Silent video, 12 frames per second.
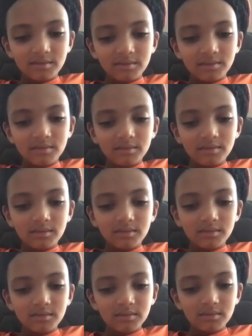
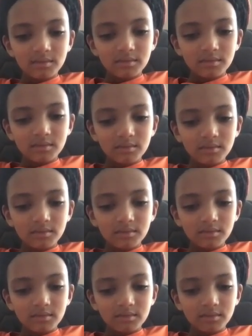
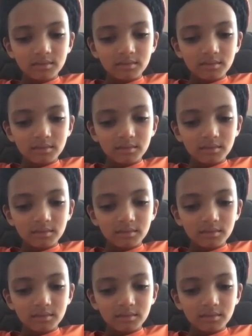[no speech]